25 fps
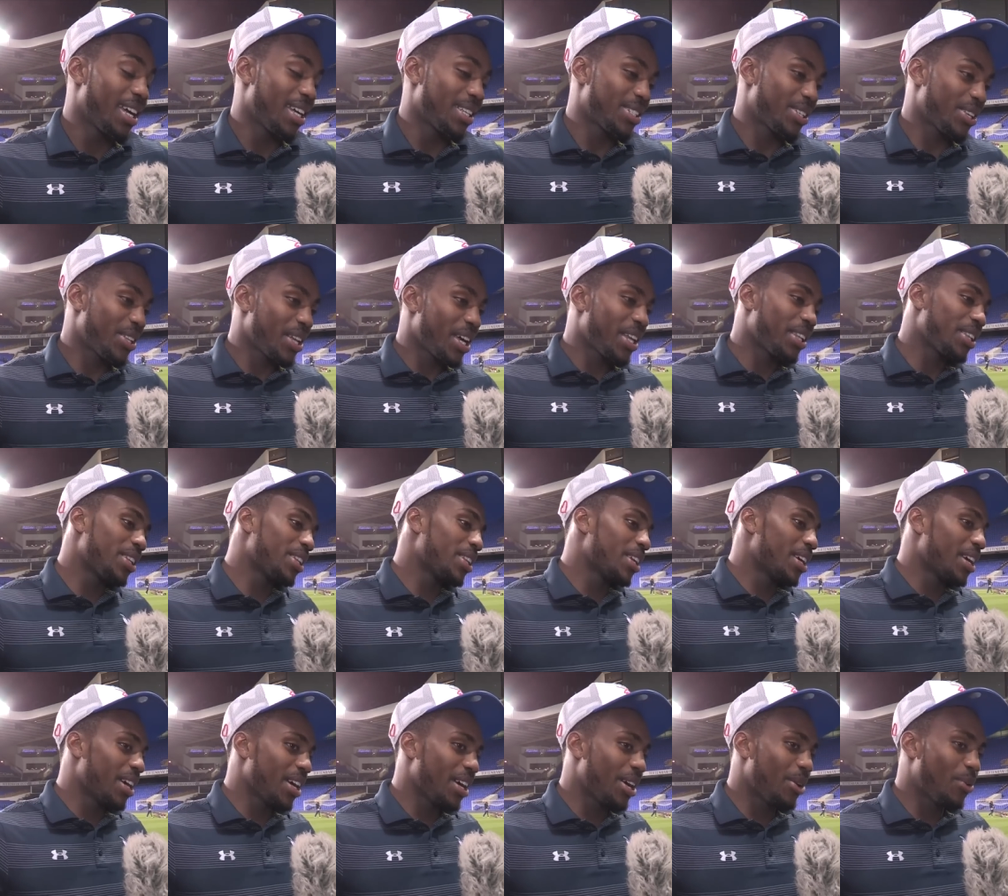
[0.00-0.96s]
So then
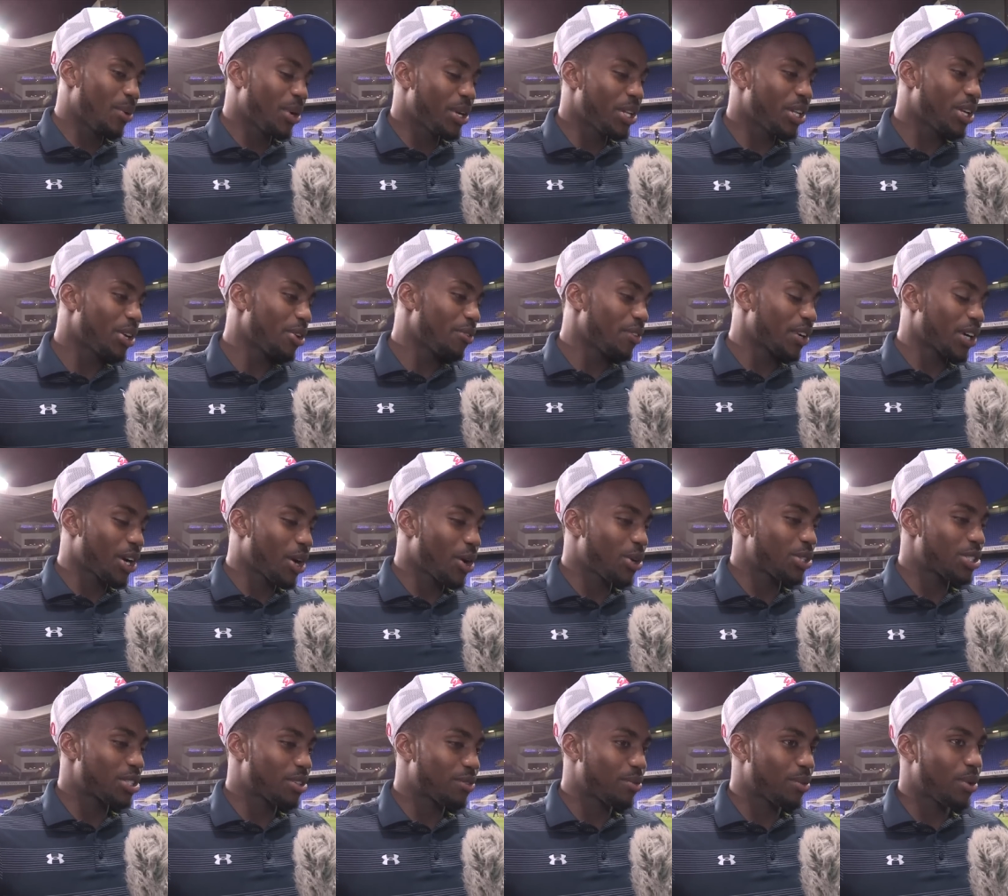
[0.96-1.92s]
uh, one of the other
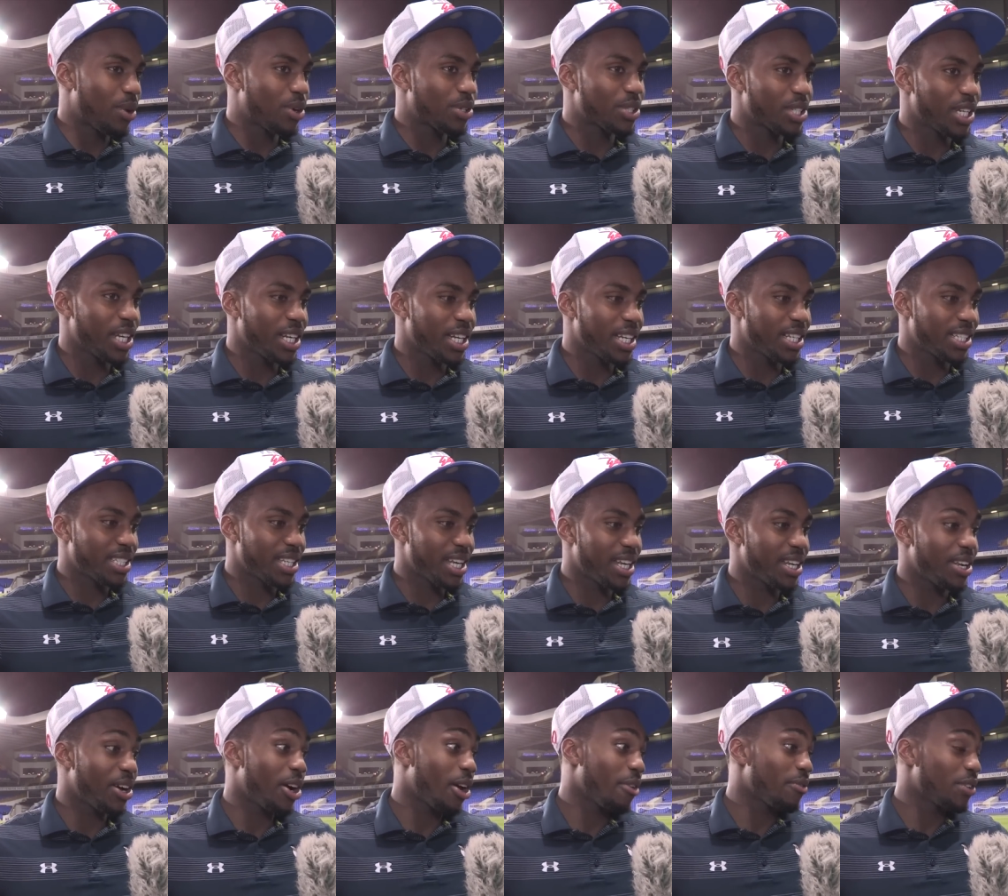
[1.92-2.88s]
coaches walked in and
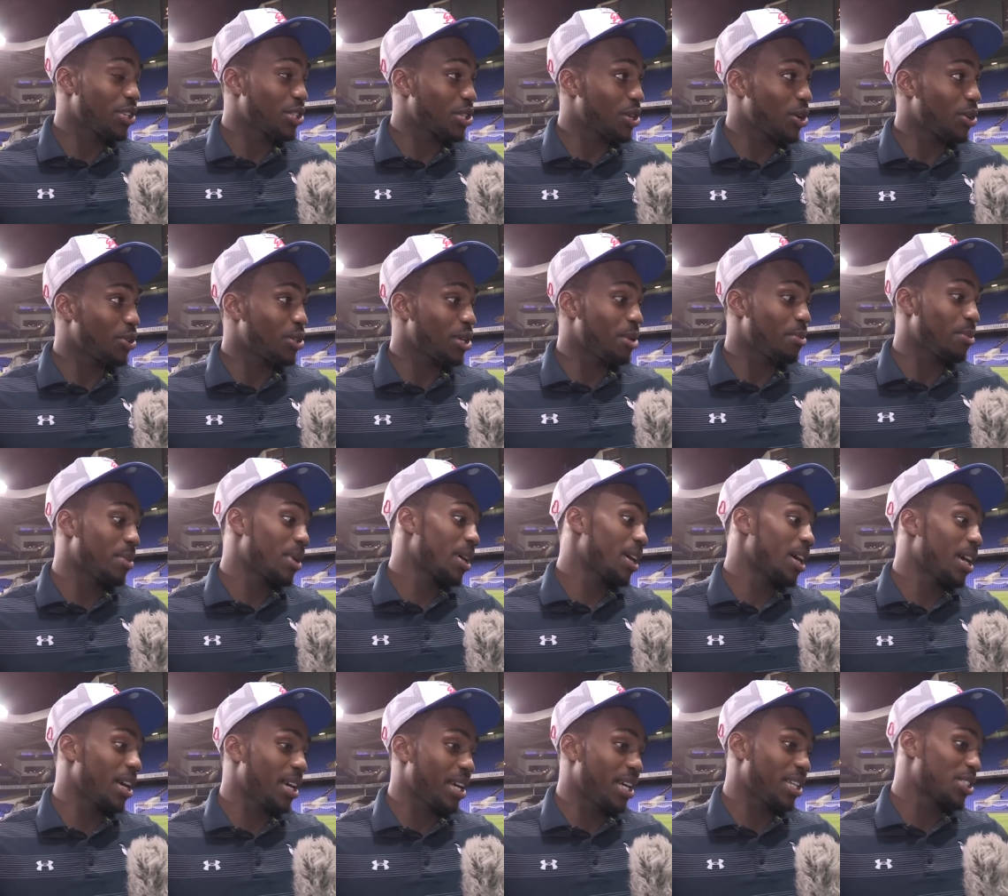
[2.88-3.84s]
said, "Oh, have you told him
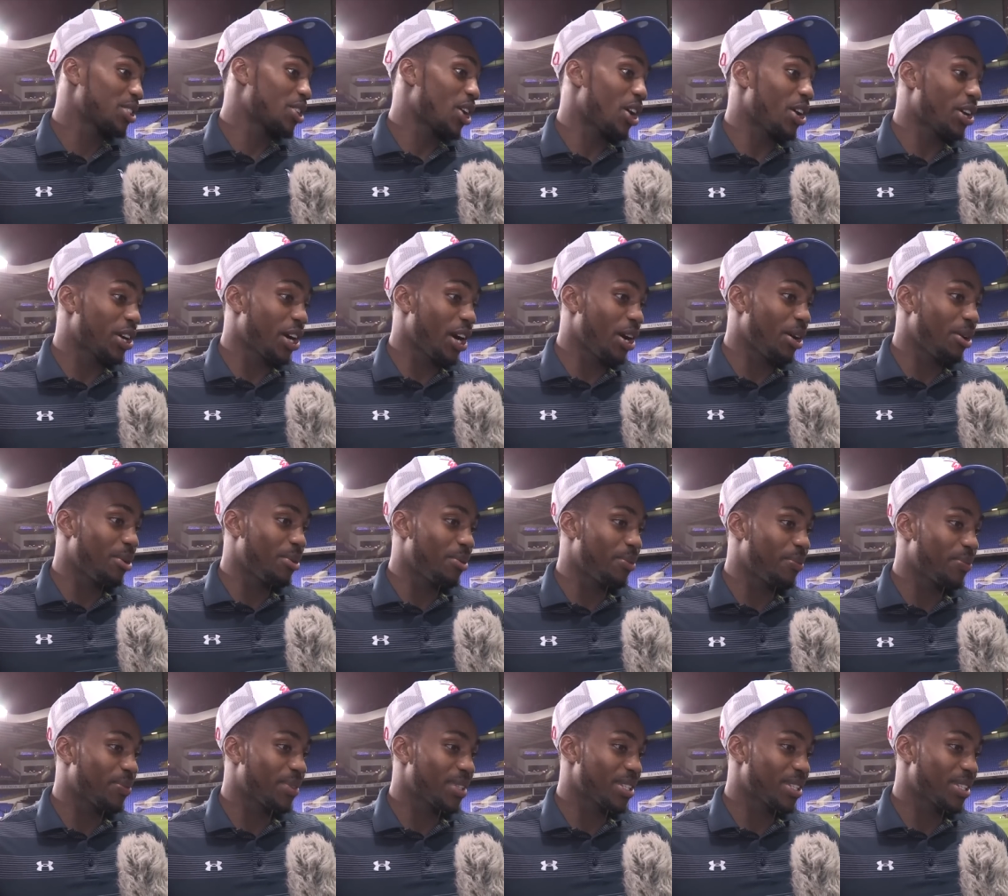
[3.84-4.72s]
uh, he's got to go?"